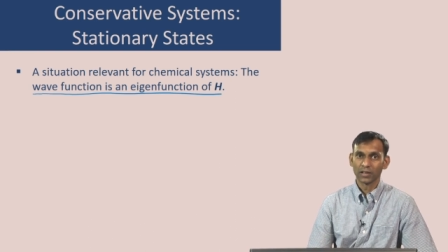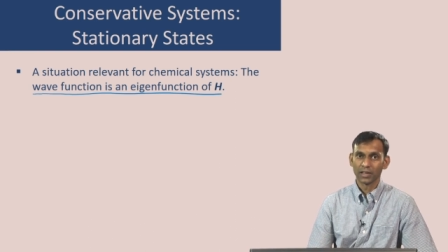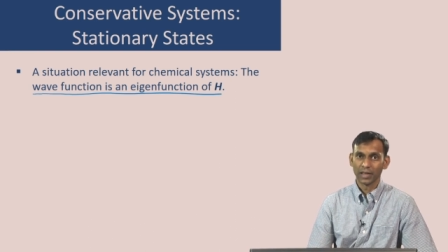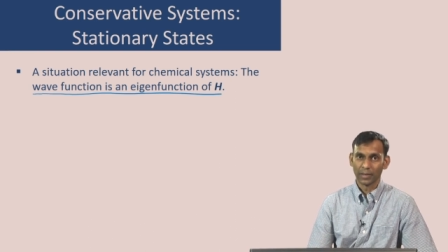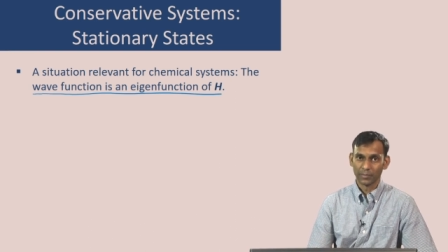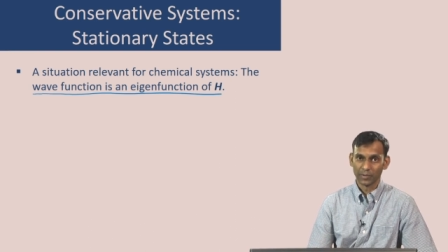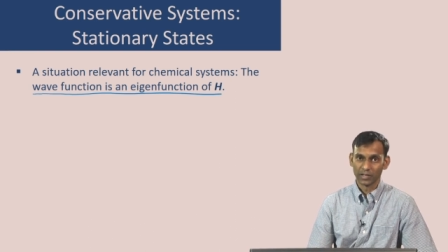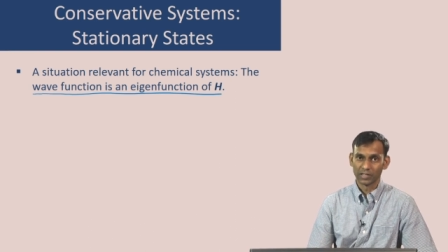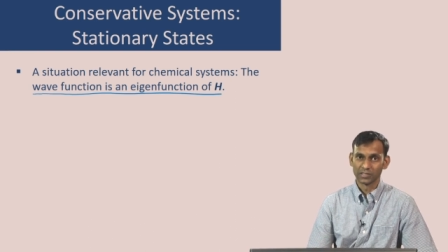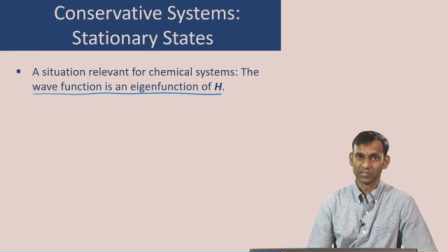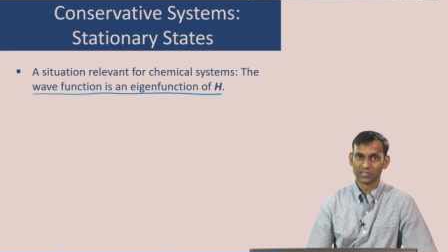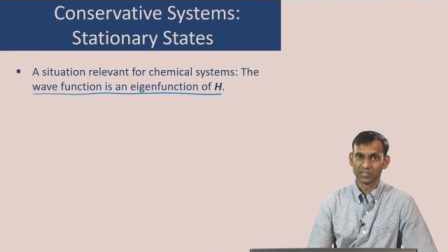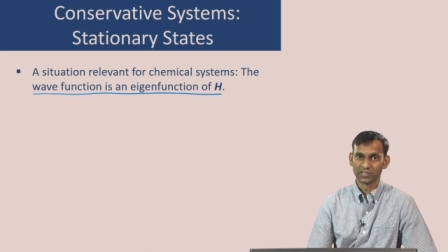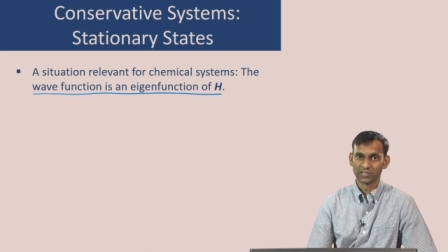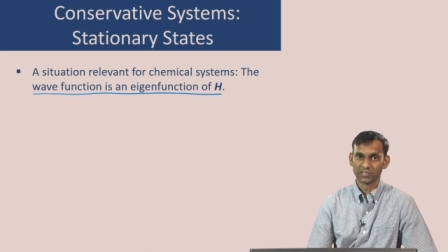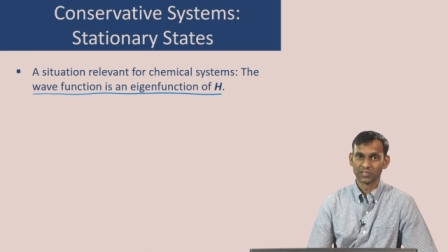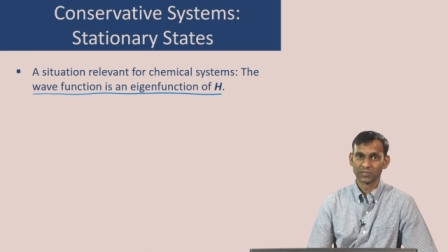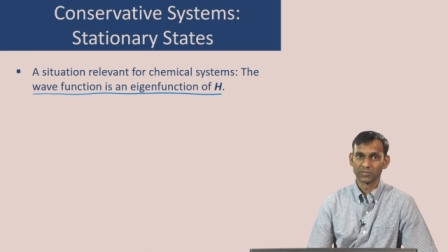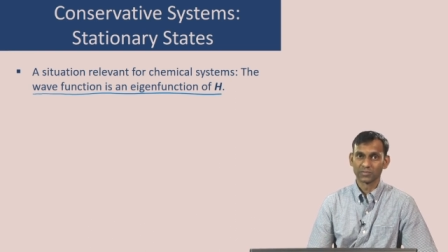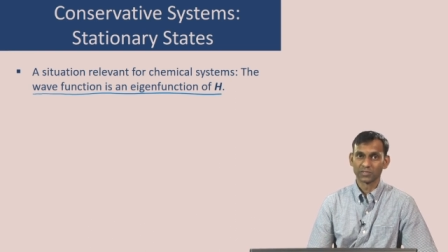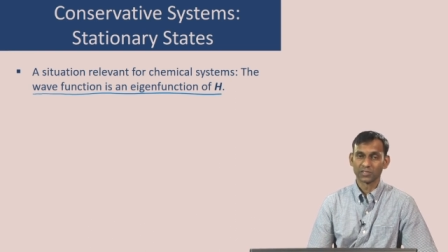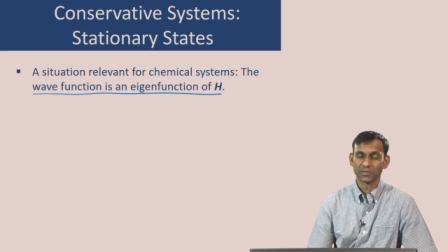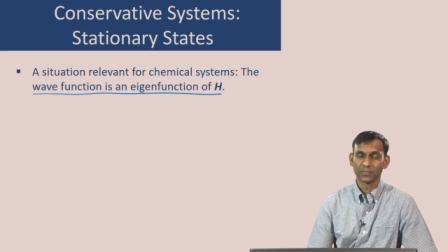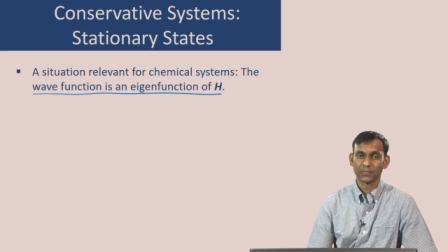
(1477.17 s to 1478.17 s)
chemical
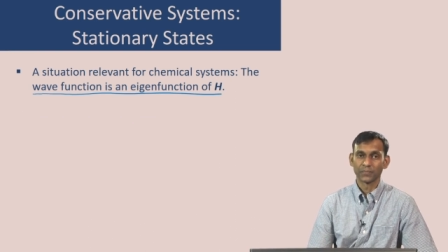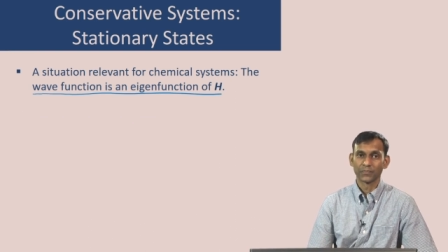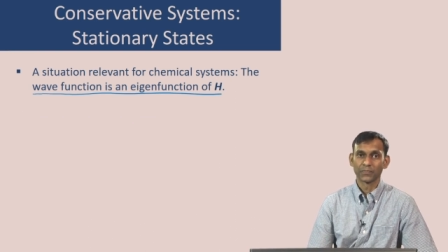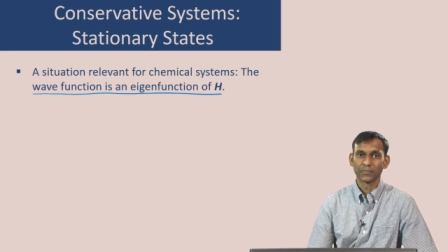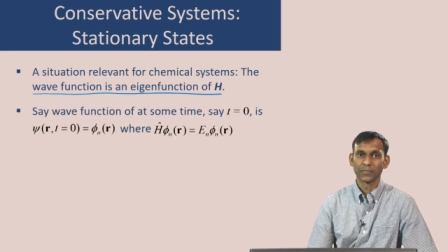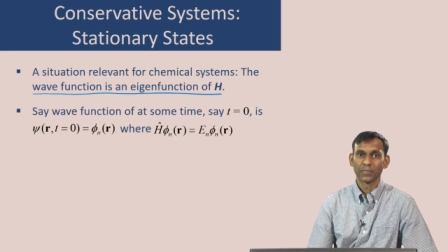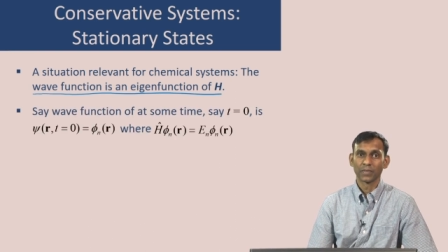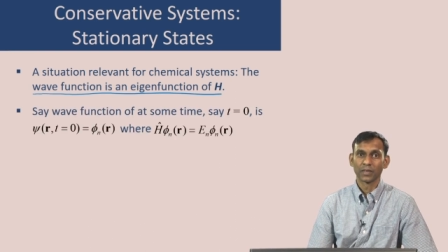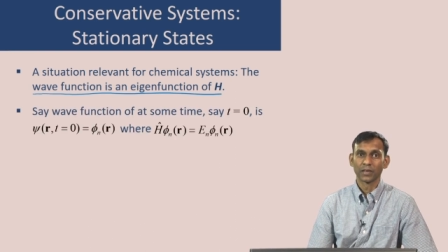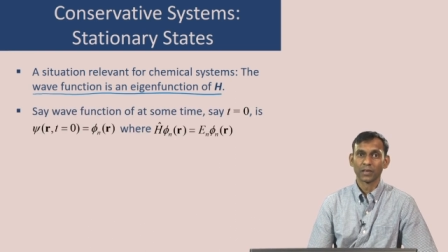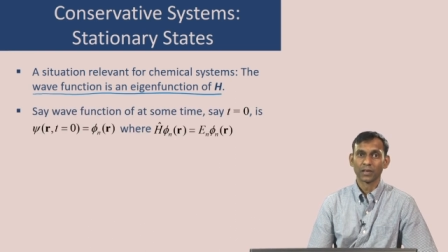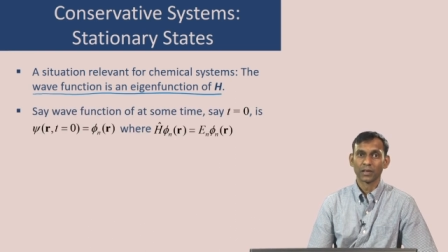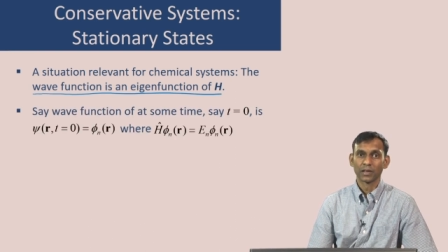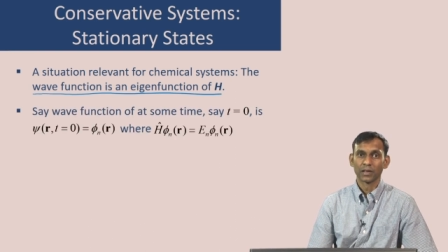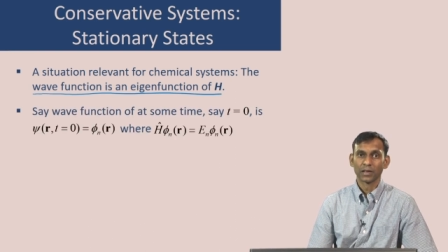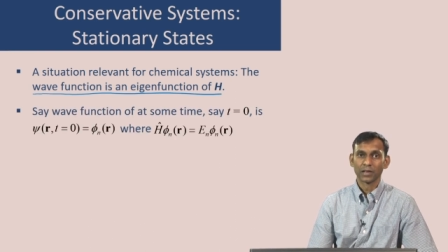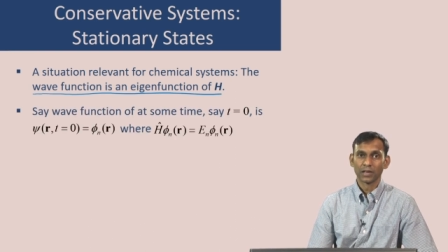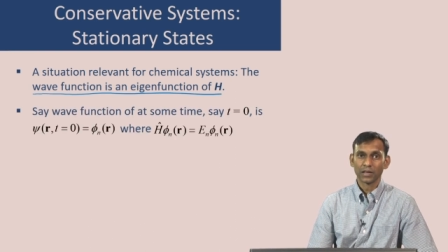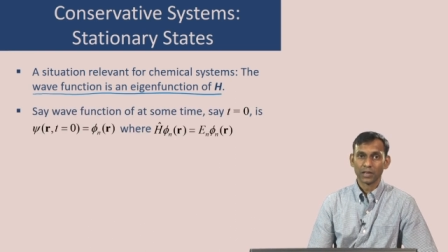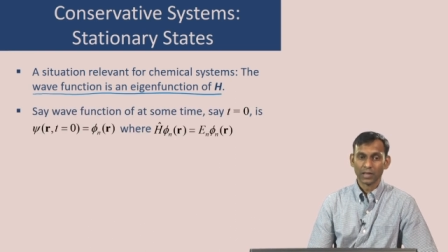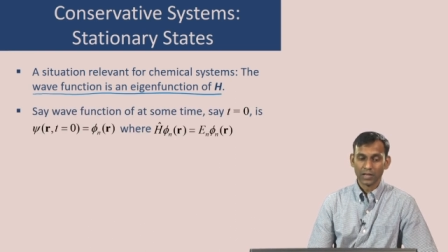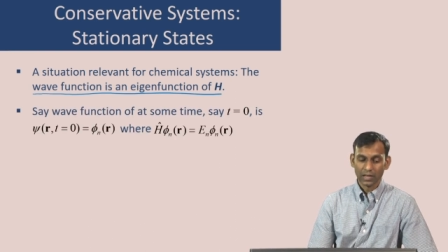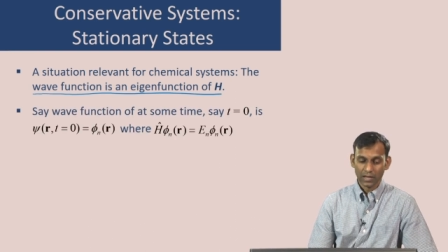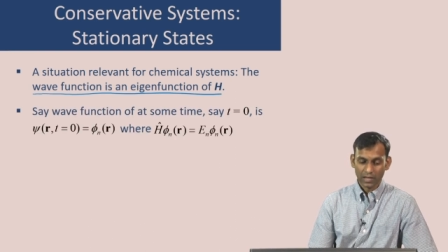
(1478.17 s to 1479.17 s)
systems.
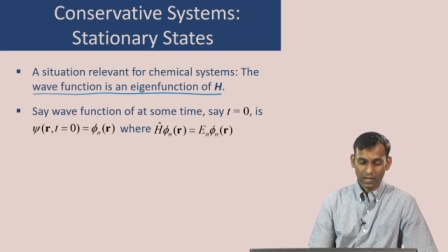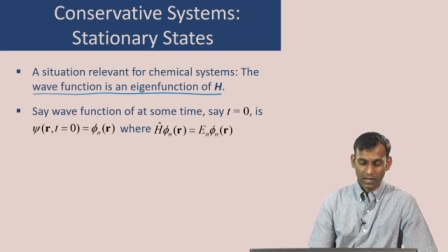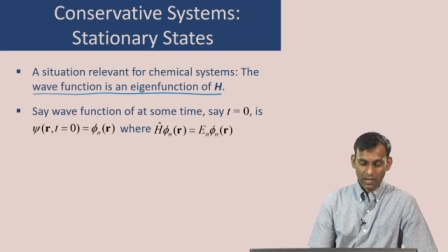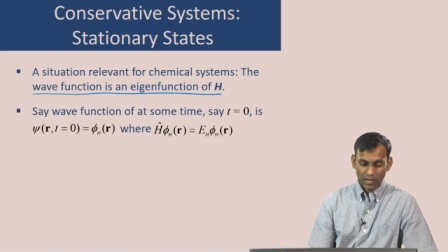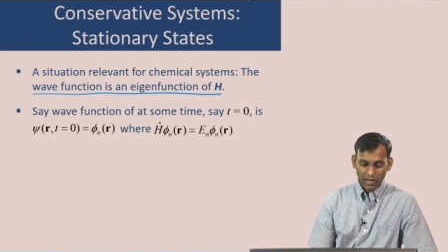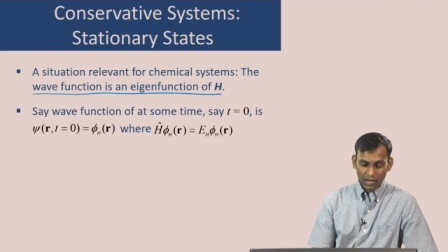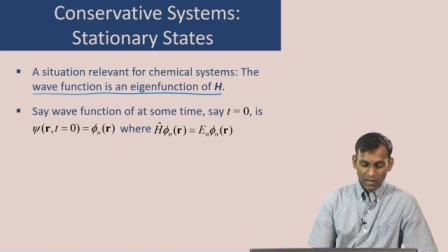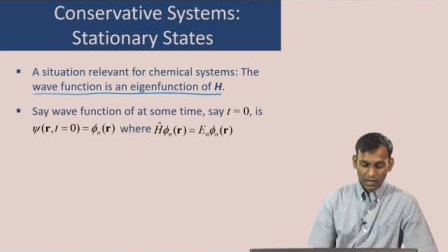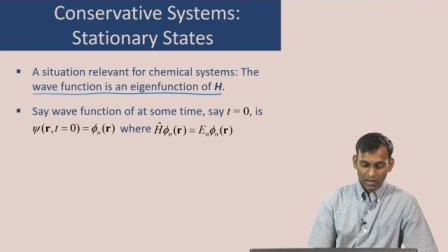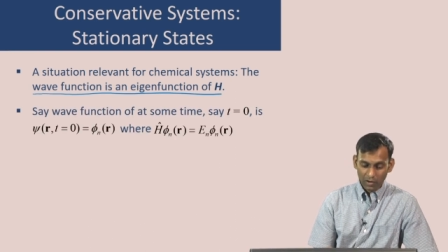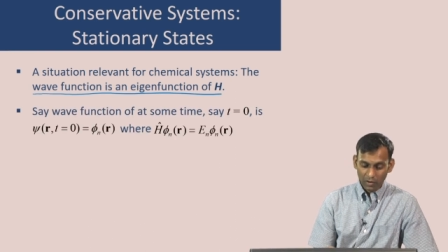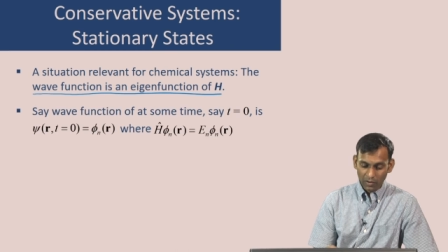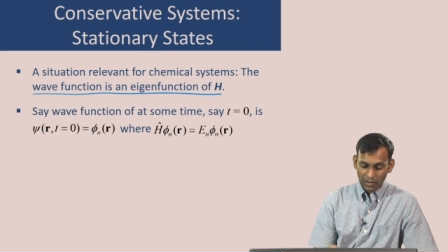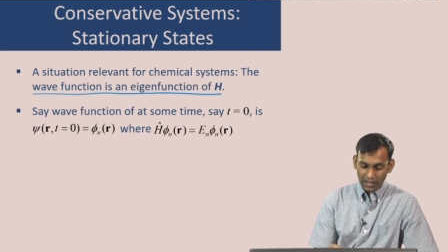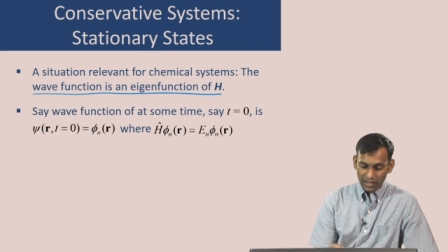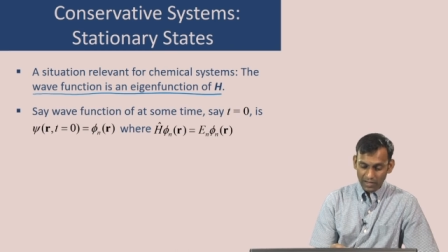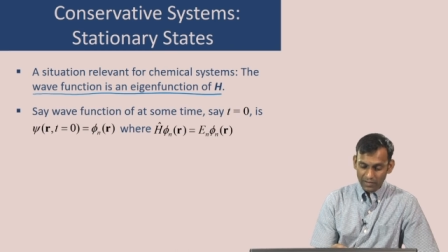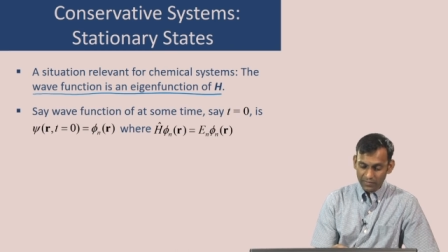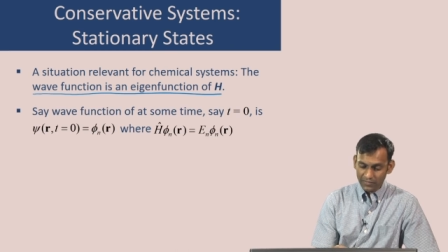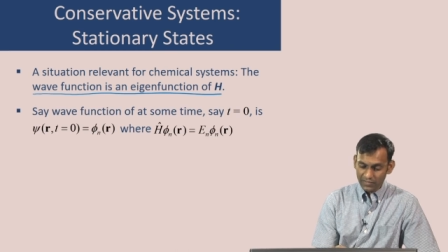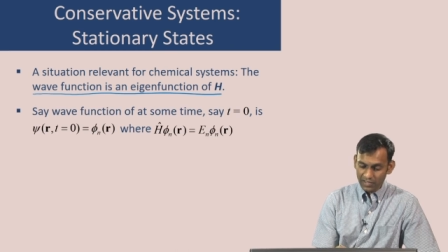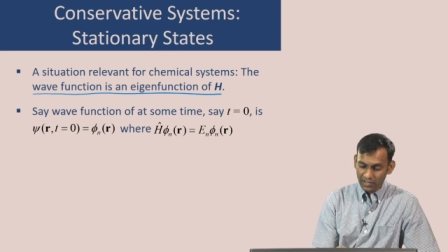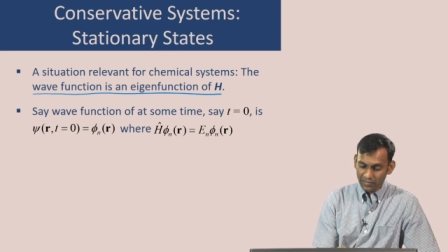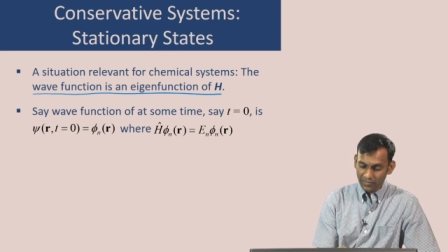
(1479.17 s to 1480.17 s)
Now,
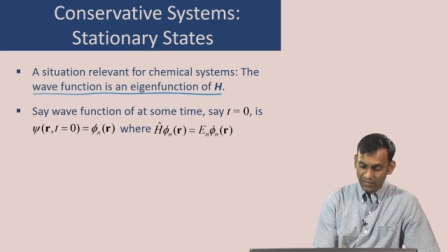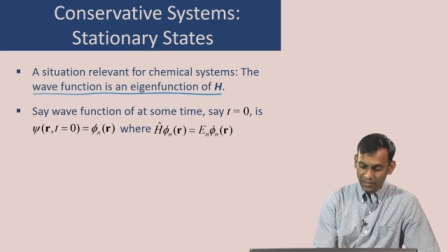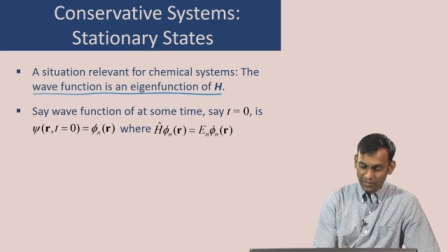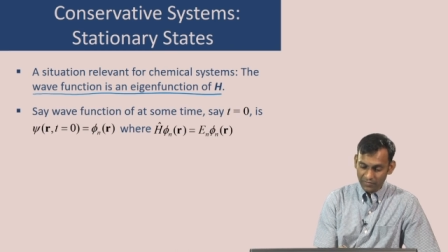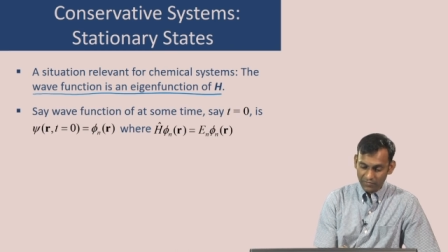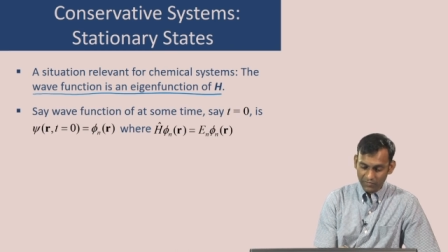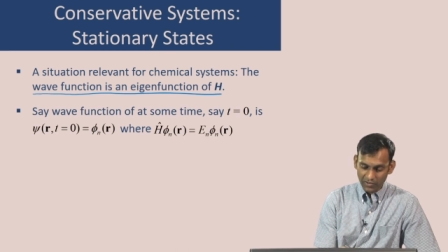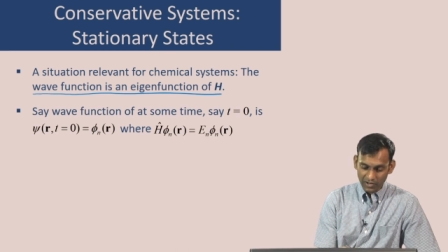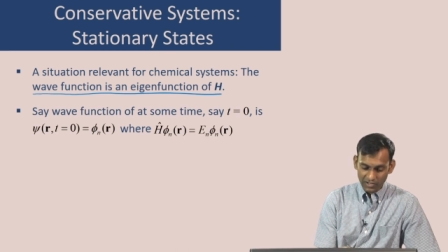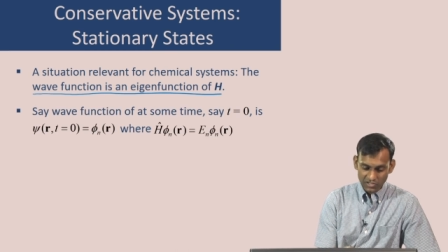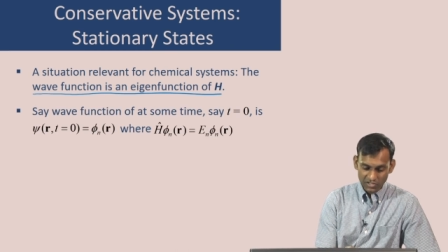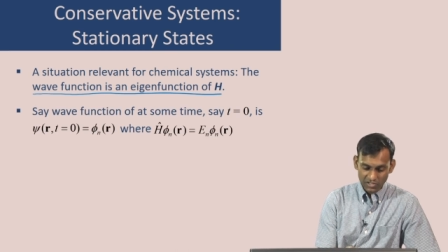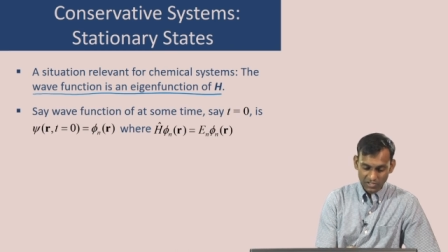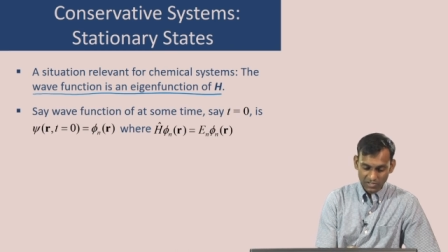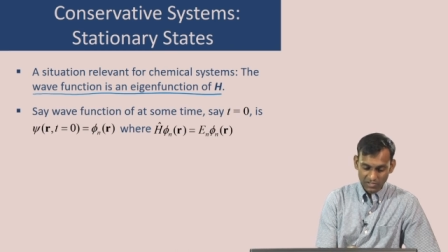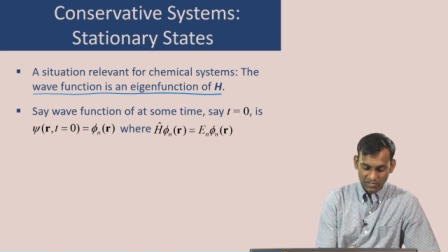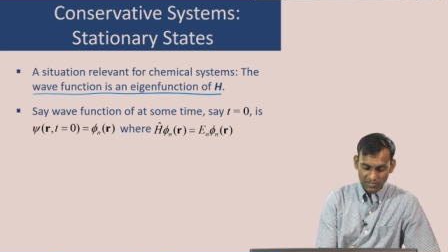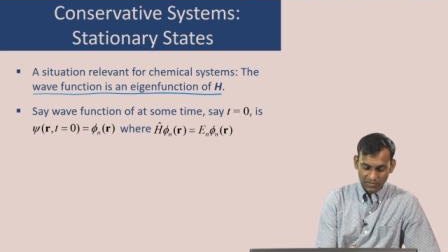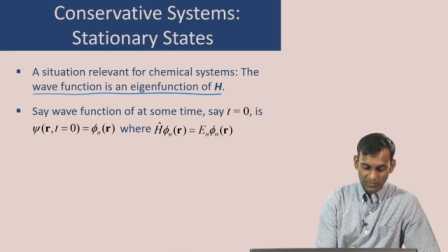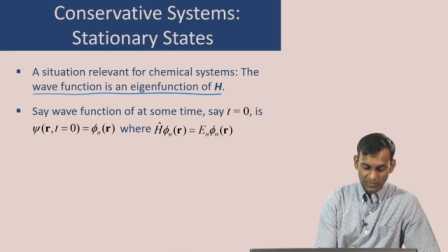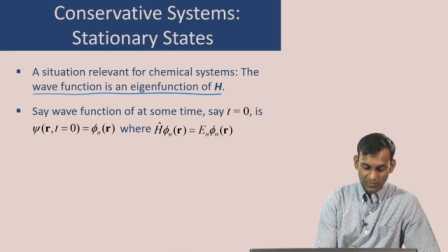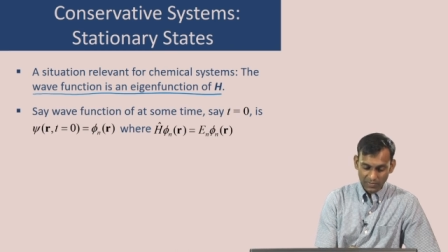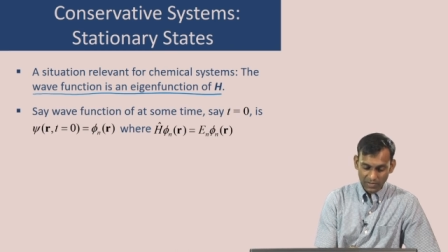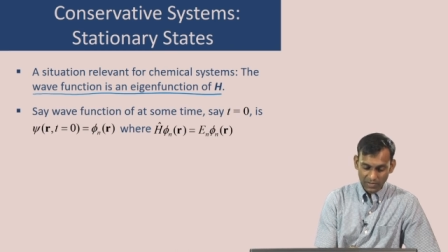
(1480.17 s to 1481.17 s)
if the wave function